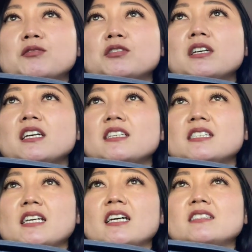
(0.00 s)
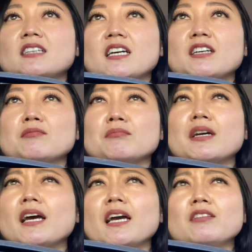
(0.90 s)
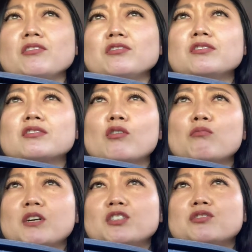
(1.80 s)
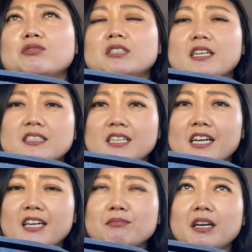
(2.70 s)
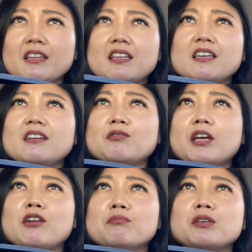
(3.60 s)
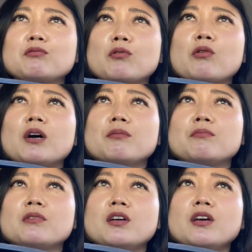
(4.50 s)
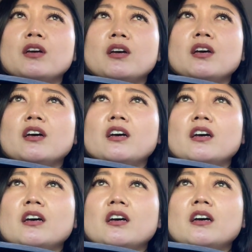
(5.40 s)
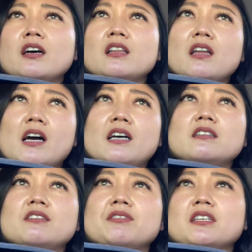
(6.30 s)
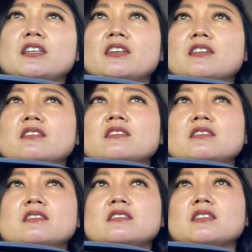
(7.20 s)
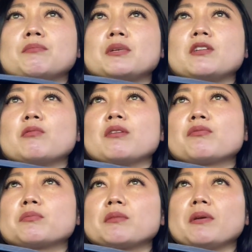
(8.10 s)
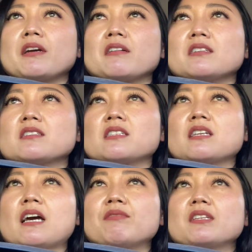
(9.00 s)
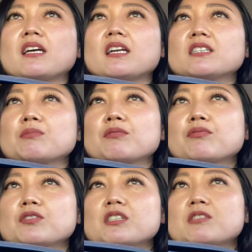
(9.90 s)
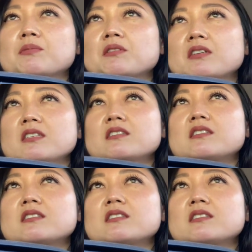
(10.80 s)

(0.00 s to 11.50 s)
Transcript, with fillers: was a kind of sad time. But I learned so much during that time. I think it helped me grow up a lot living here and being away from my parents and having that as my first experience.